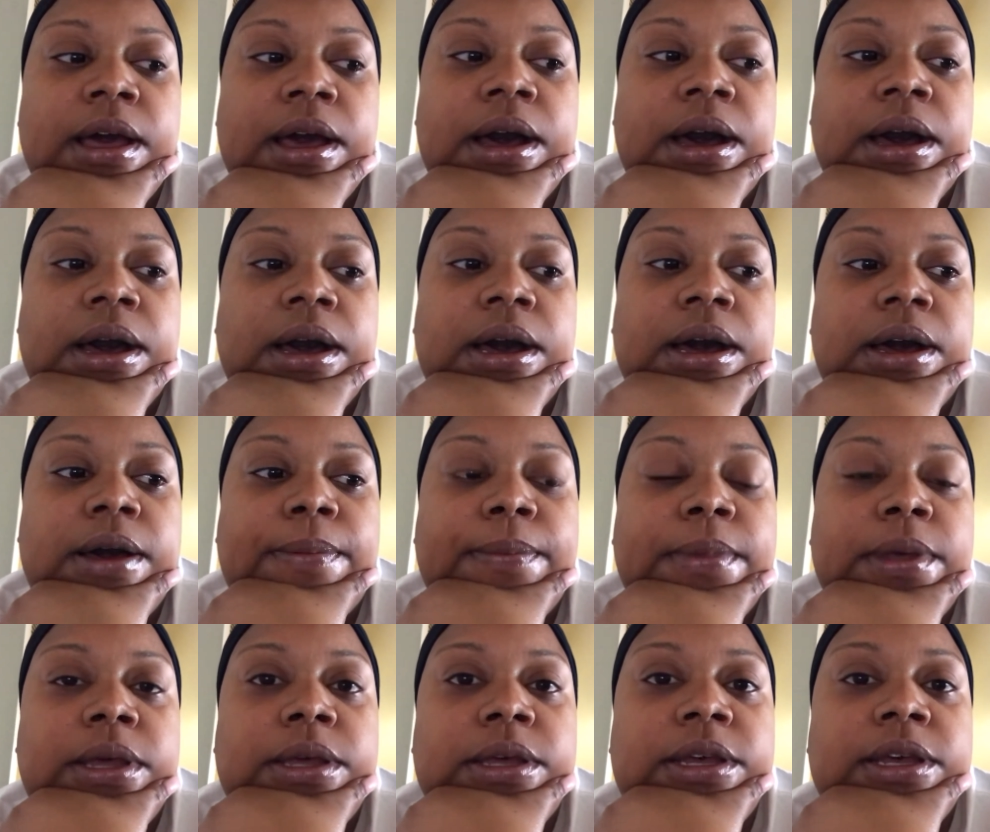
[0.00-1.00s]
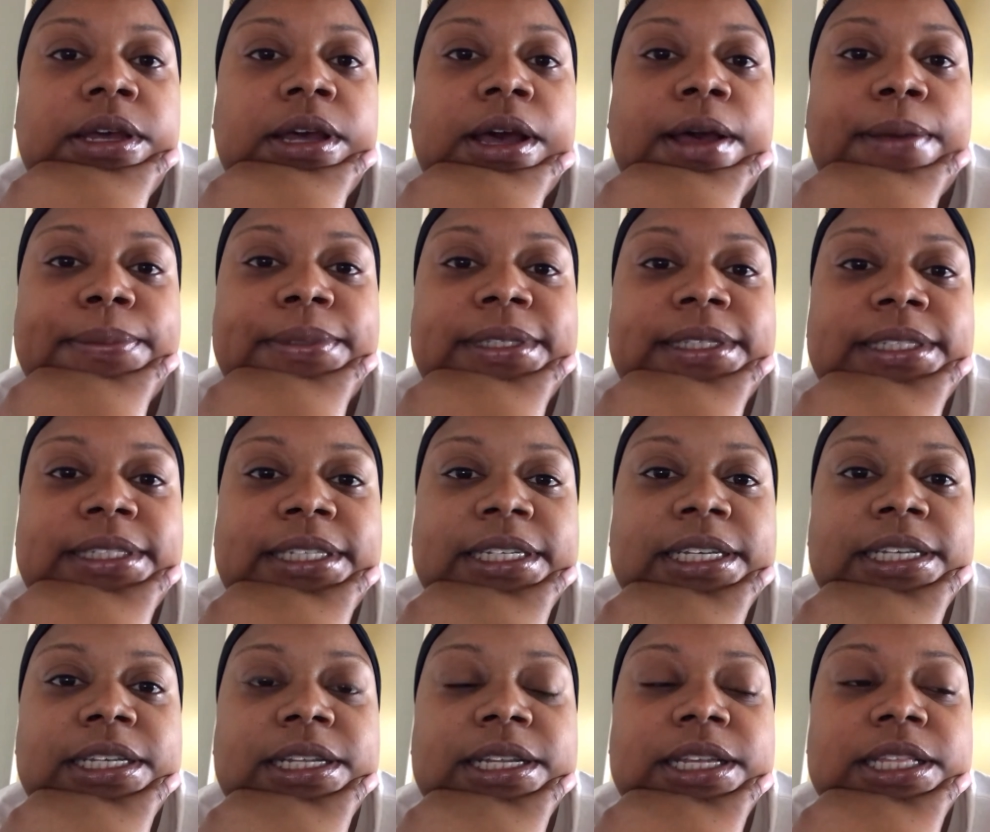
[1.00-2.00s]
I'm
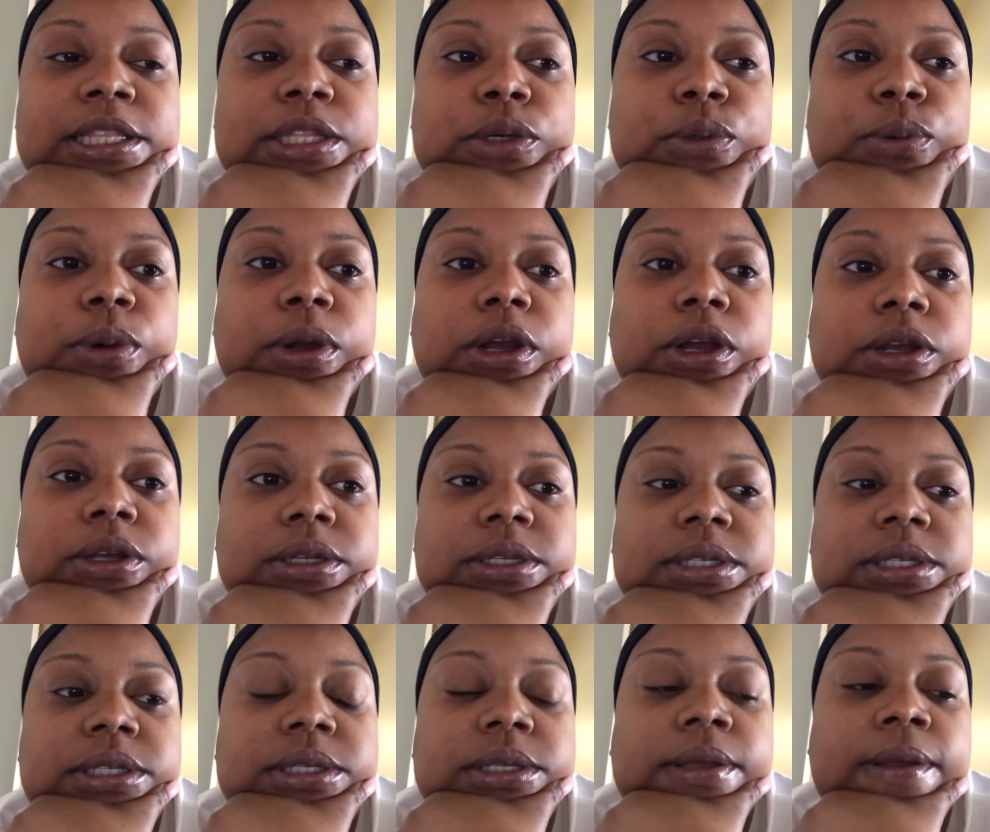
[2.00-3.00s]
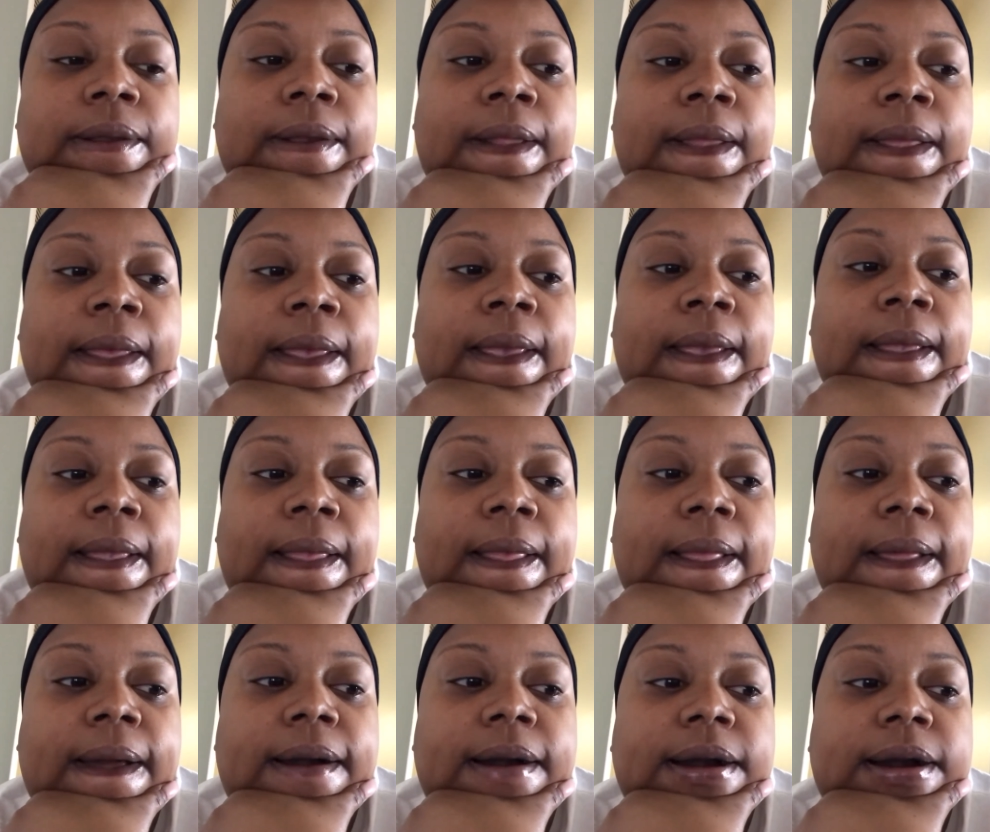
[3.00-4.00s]
still in the works
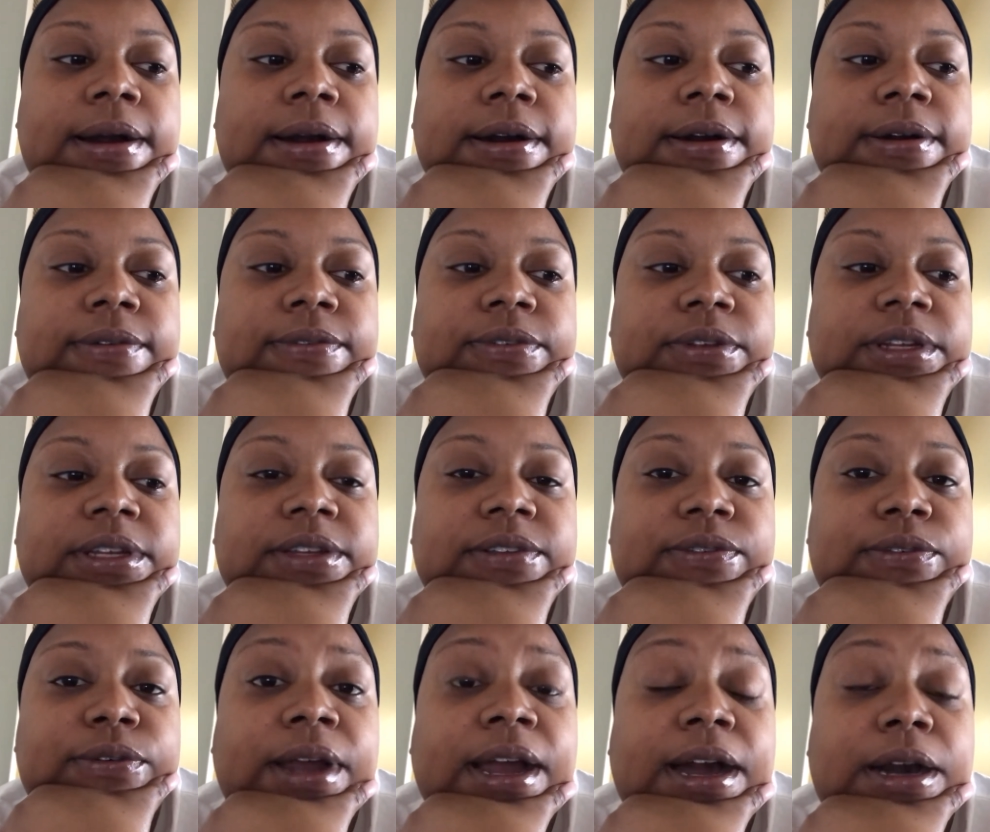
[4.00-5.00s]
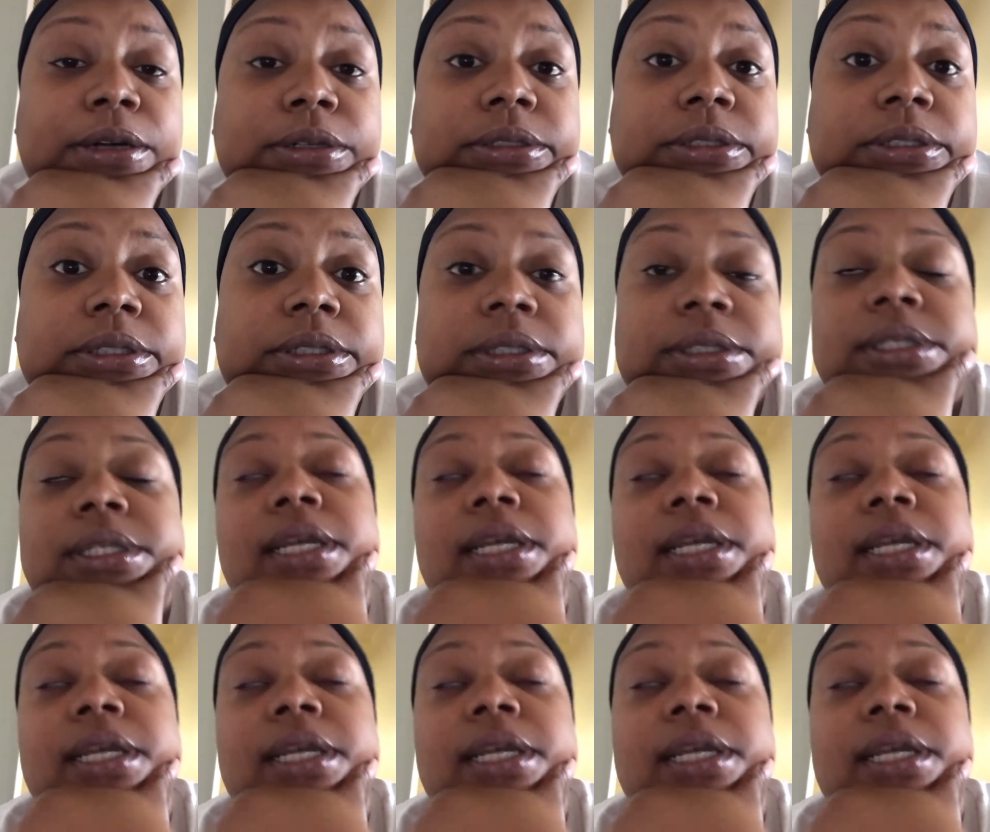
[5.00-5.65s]
of looking for a house.